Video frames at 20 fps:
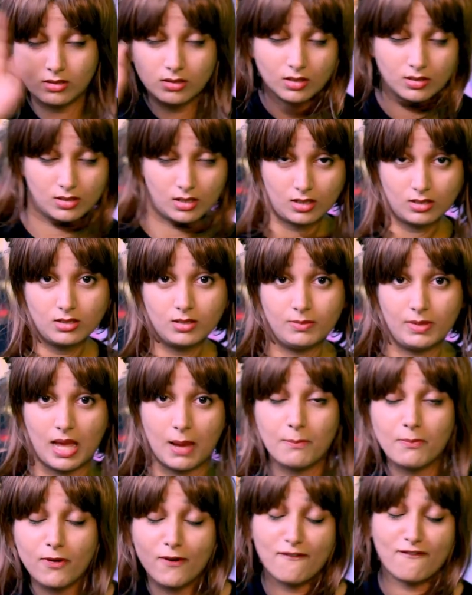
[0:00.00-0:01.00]
don't talk to me,
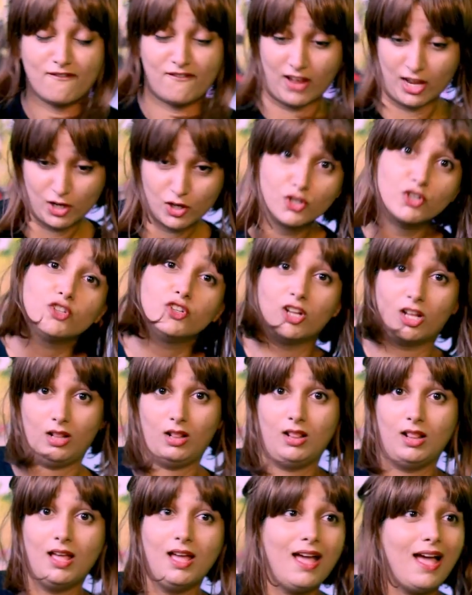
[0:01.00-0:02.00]
I'm
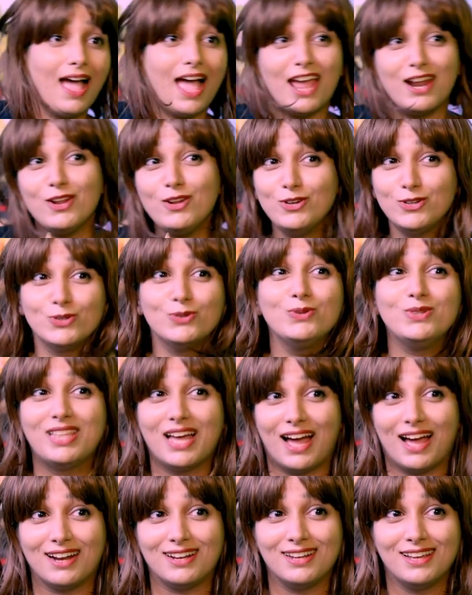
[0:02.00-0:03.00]
professional. I don't do
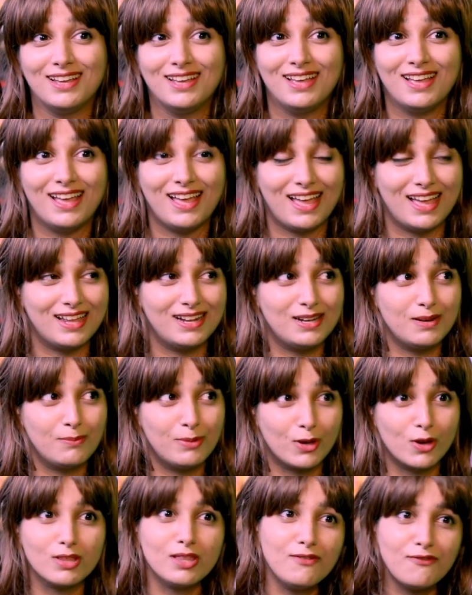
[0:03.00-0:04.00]
that. And
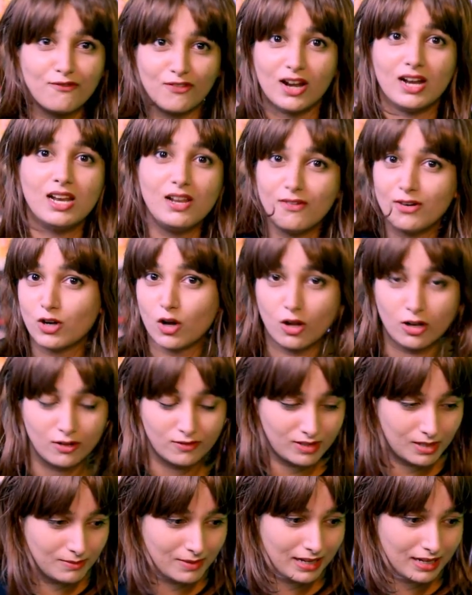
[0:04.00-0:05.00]
because I'm friendly with all
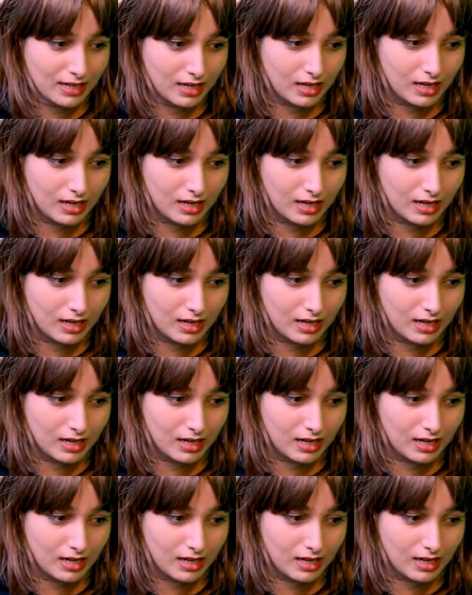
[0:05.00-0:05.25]
of them, like,